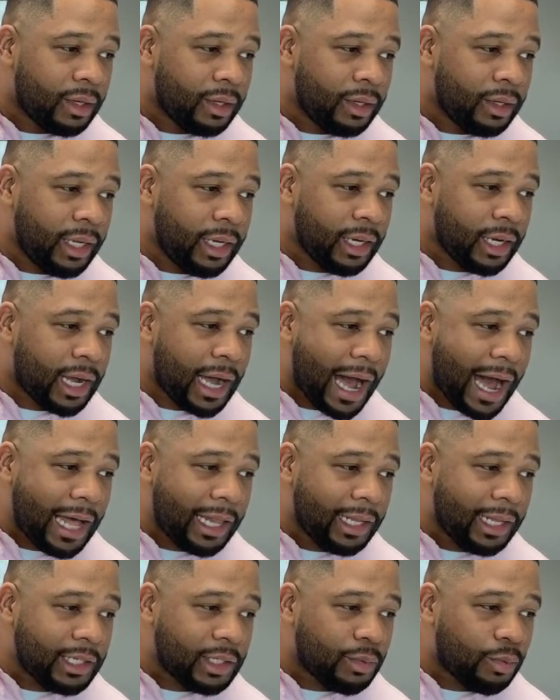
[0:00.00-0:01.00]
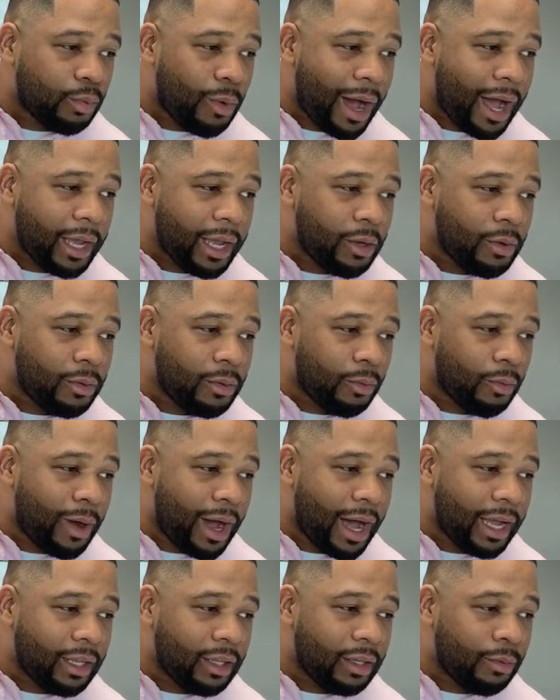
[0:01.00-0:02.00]
Nina Collins, why you
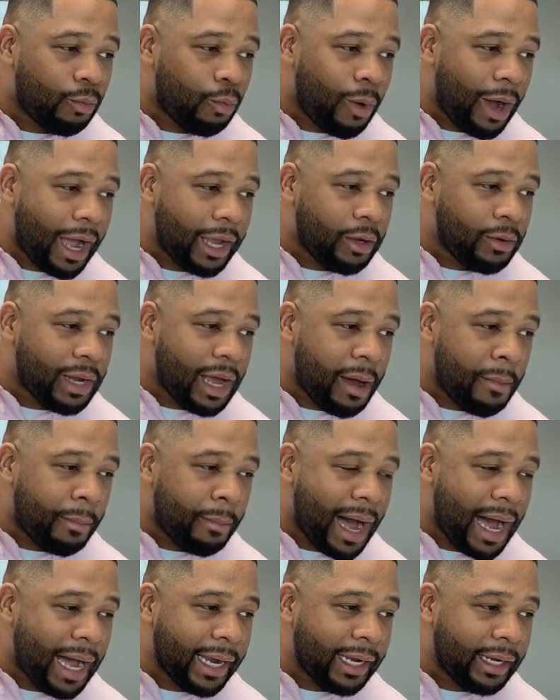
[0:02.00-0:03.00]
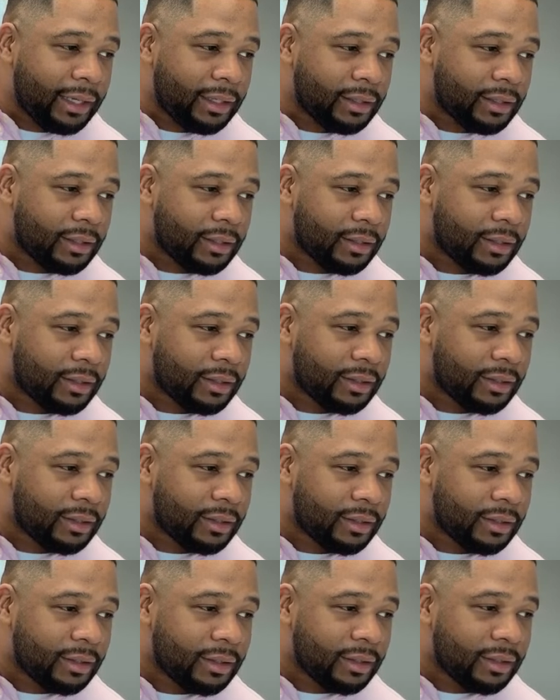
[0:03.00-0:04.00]
why why you not buying?
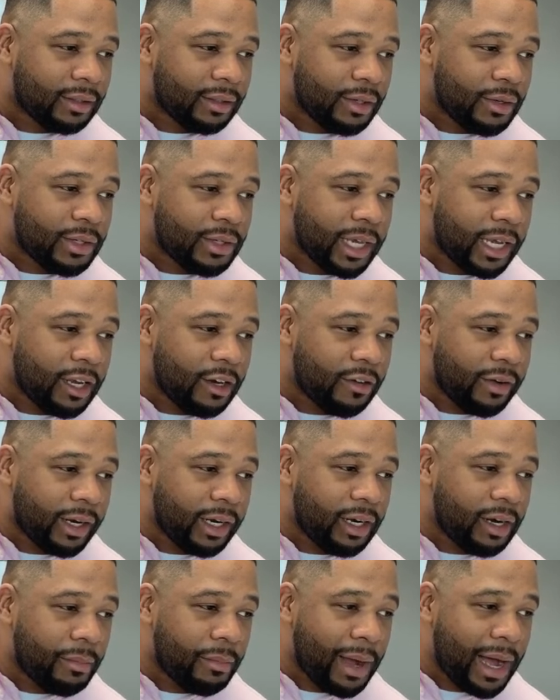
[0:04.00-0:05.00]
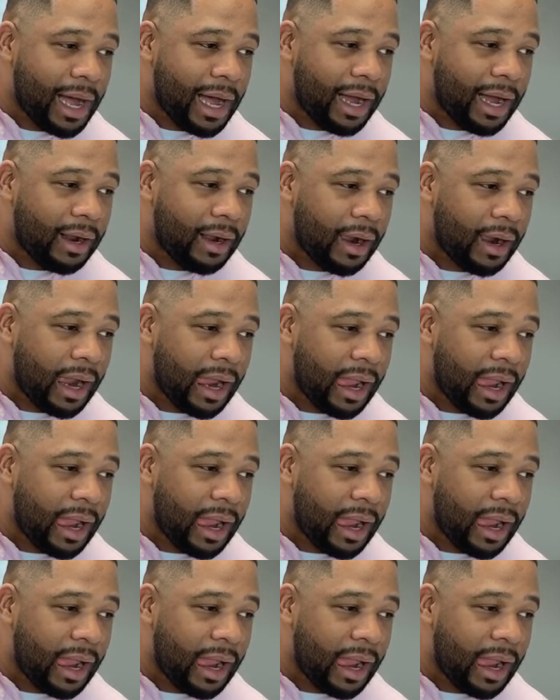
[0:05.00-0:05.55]
You said you're ready to buy.